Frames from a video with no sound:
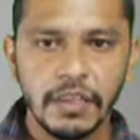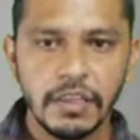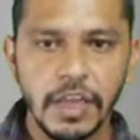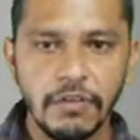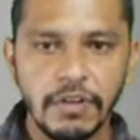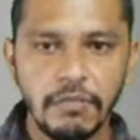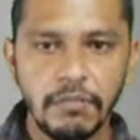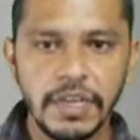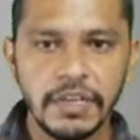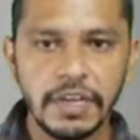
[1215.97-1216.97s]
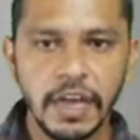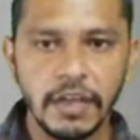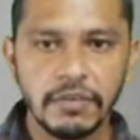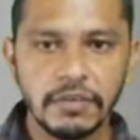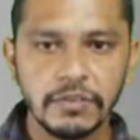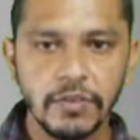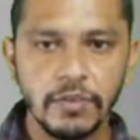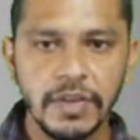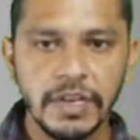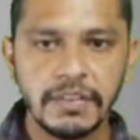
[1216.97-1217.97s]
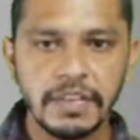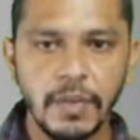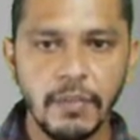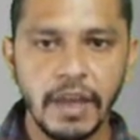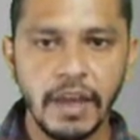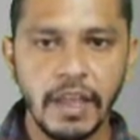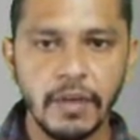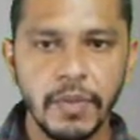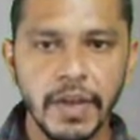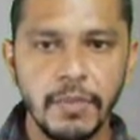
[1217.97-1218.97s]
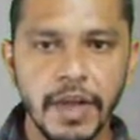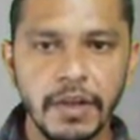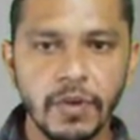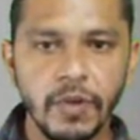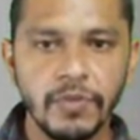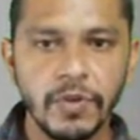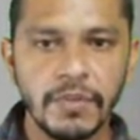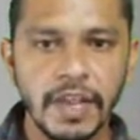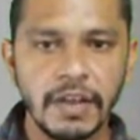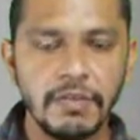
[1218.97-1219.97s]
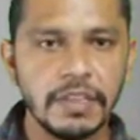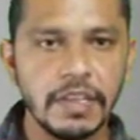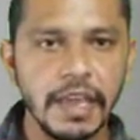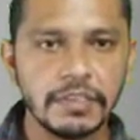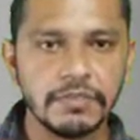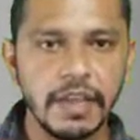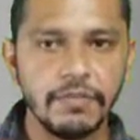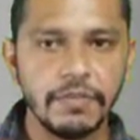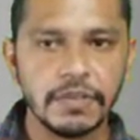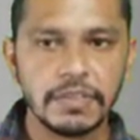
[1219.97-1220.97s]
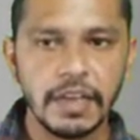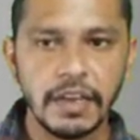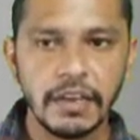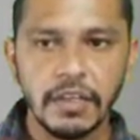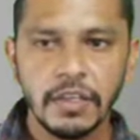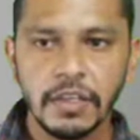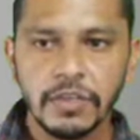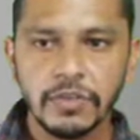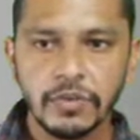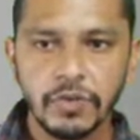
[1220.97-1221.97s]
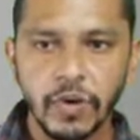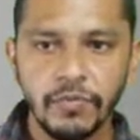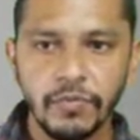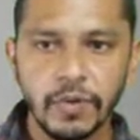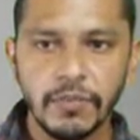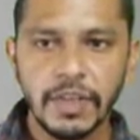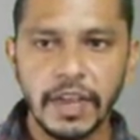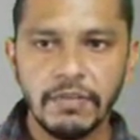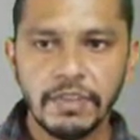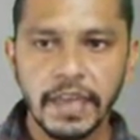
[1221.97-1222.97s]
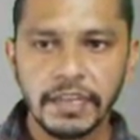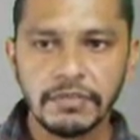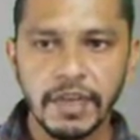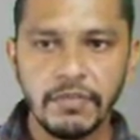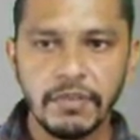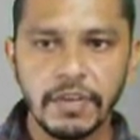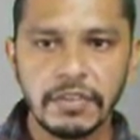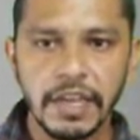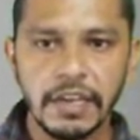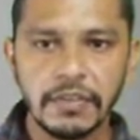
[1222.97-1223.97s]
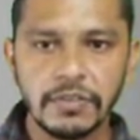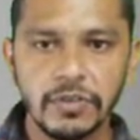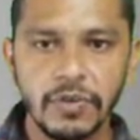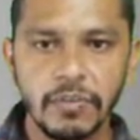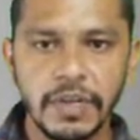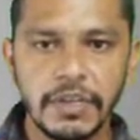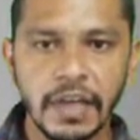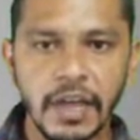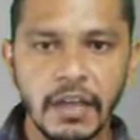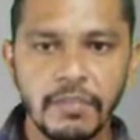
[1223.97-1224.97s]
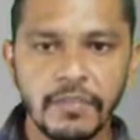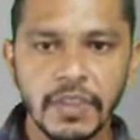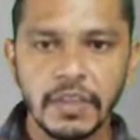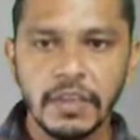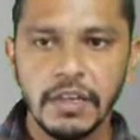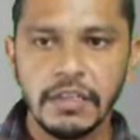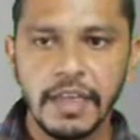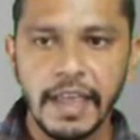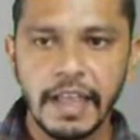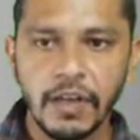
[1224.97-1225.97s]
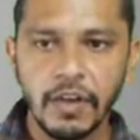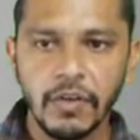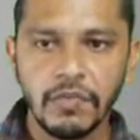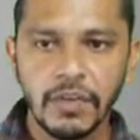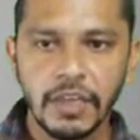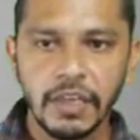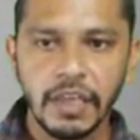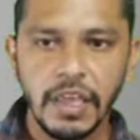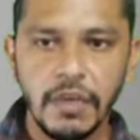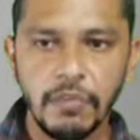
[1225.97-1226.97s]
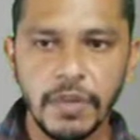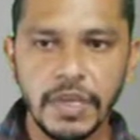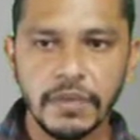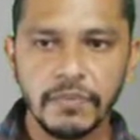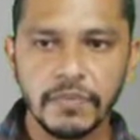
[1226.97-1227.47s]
Thereafter beta. So beta is the apparent angle made by top view of the line with the XY reference line. So top view of the line with the XY reference line. So beta is the angle of AB.